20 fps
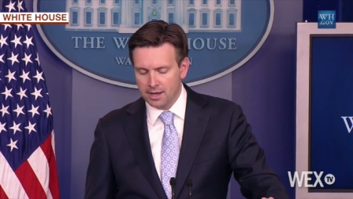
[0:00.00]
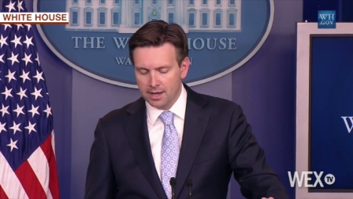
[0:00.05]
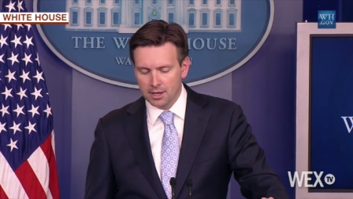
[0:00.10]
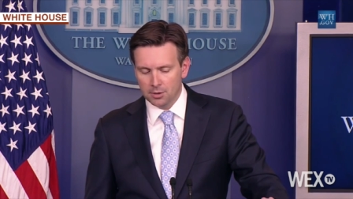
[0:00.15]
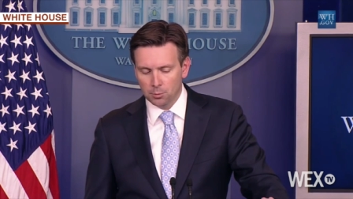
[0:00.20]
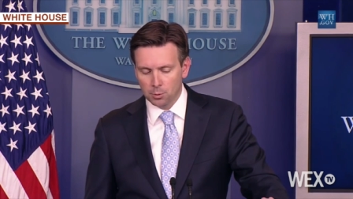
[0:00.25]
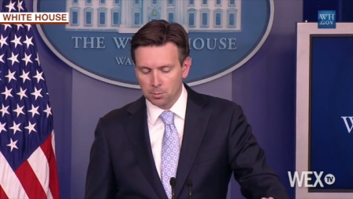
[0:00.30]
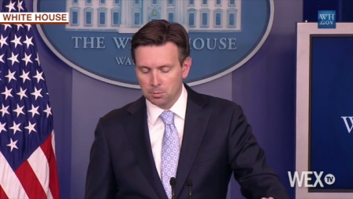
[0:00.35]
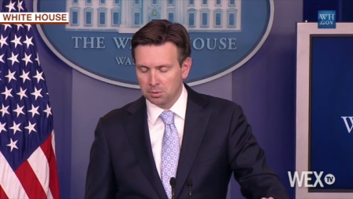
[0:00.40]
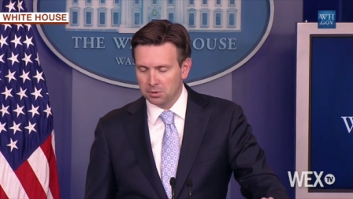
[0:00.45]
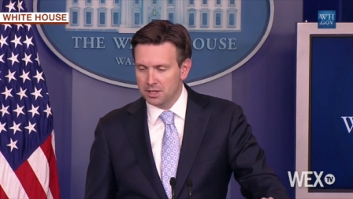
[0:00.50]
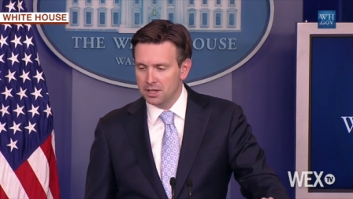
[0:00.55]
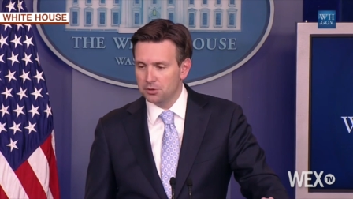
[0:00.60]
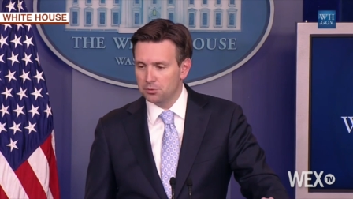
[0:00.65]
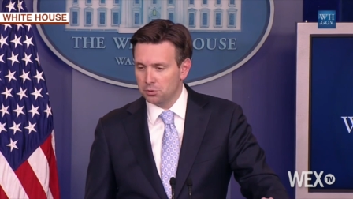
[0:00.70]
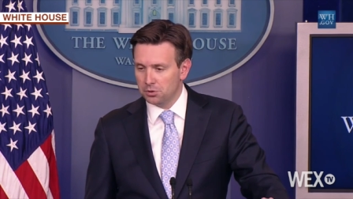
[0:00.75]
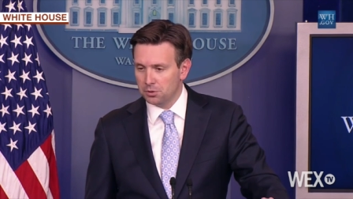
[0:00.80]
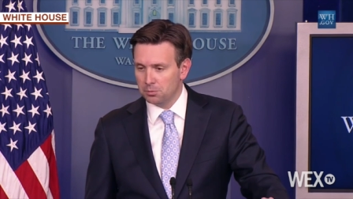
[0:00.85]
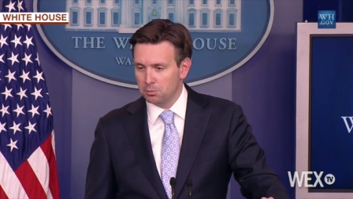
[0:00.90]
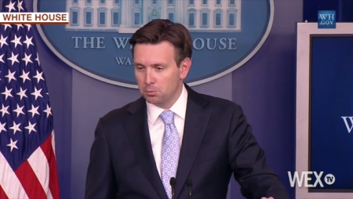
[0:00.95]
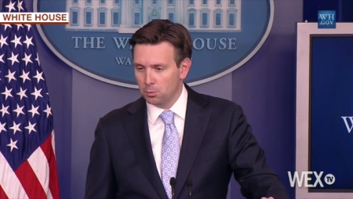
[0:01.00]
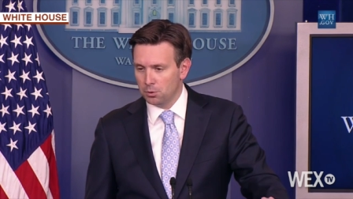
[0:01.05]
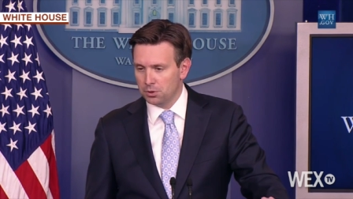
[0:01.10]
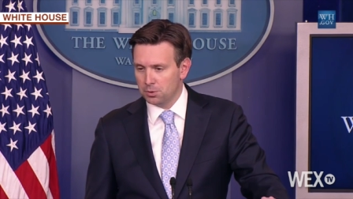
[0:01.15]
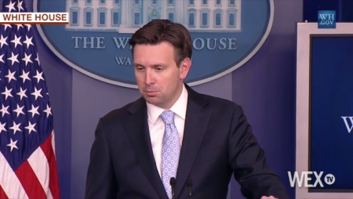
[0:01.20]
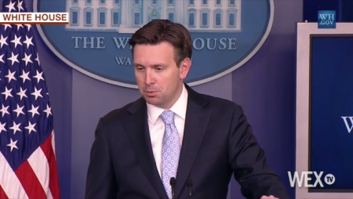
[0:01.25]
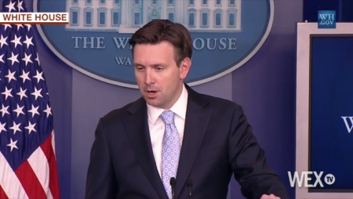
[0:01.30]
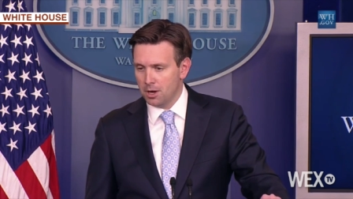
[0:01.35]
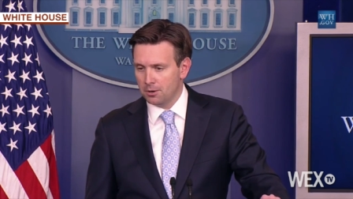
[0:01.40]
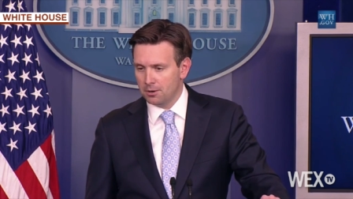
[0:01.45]
And we're pleased with the, with
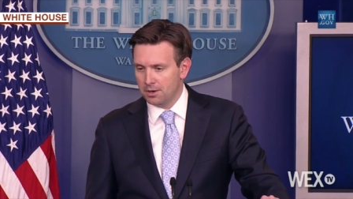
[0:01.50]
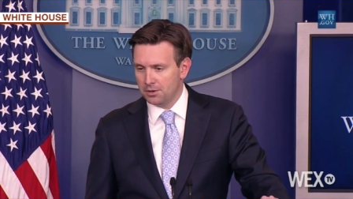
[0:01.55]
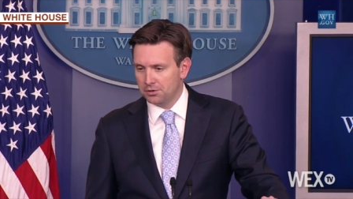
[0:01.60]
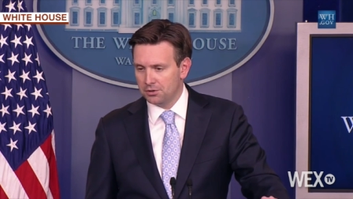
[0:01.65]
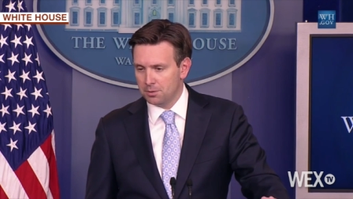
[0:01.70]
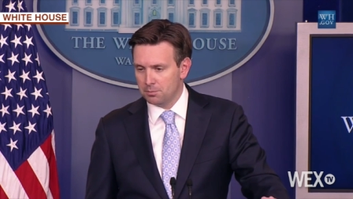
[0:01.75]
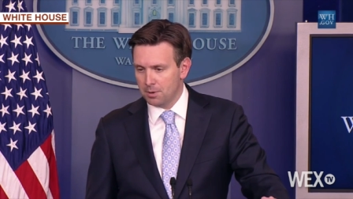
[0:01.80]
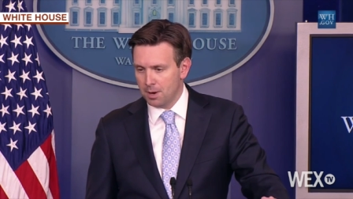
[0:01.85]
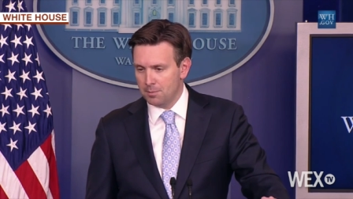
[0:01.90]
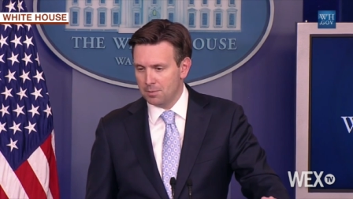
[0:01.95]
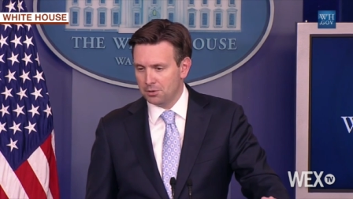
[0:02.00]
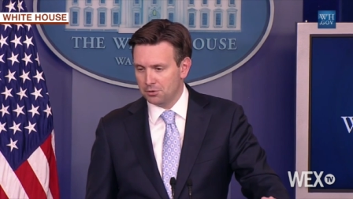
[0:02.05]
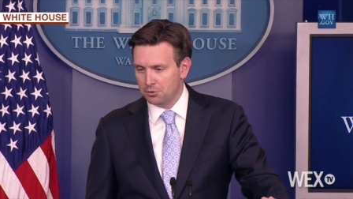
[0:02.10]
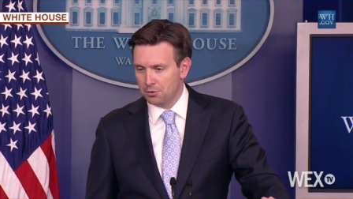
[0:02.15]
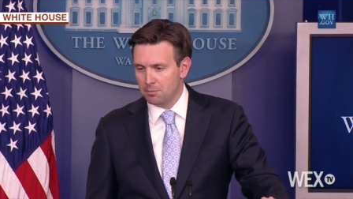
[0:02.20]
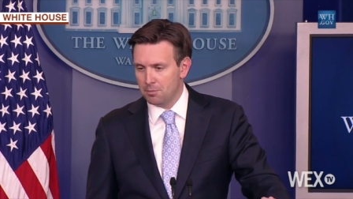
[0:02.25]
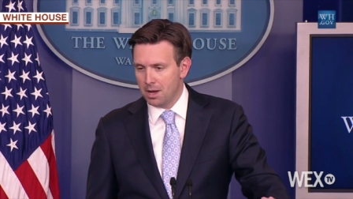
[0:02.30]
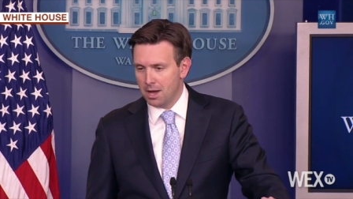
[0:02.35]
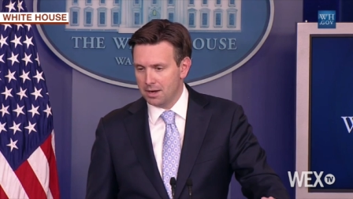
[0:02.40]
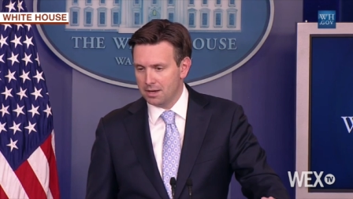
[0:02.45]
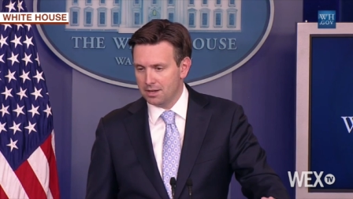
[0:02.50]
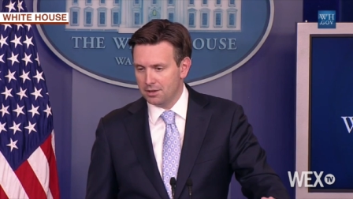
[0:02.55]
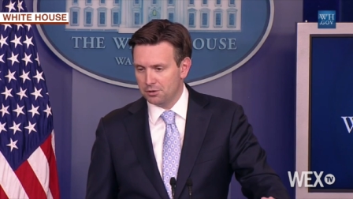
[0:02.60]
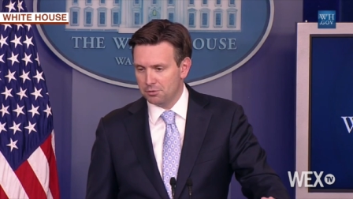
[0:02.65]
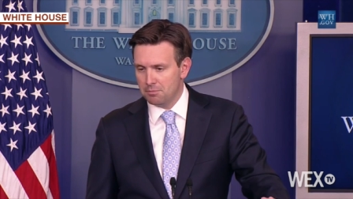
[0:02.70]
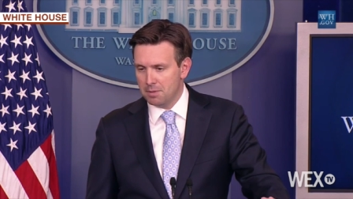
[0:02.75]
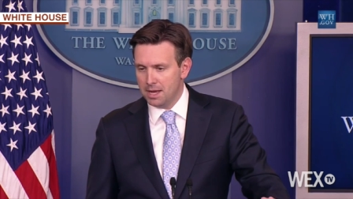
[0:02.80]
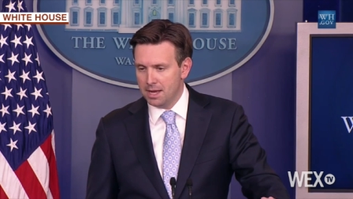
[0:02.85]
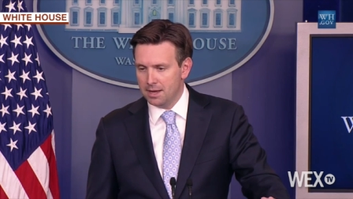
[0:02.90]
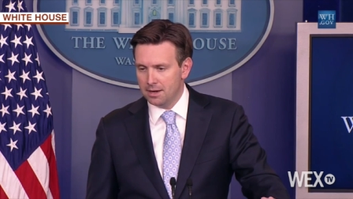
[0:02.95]
the progress that Prime Minister Abadi
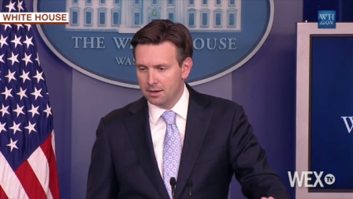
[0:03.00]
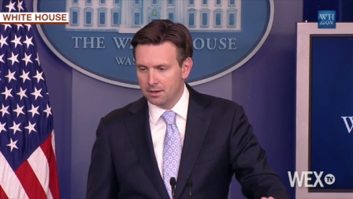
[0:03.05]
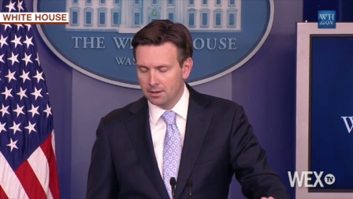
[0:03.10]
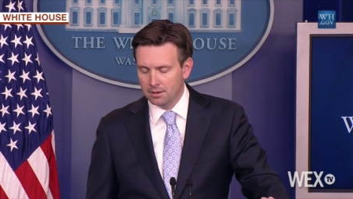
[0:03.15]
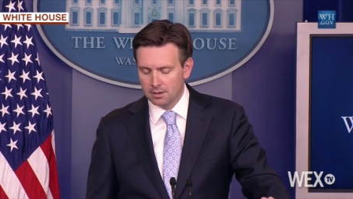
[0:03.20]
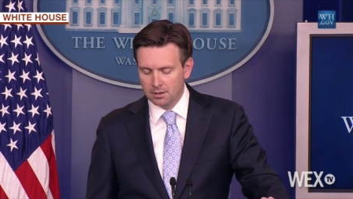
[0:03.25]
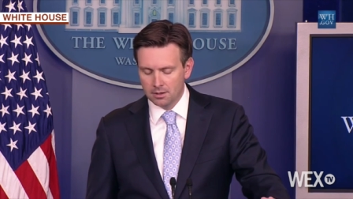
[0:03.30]
has made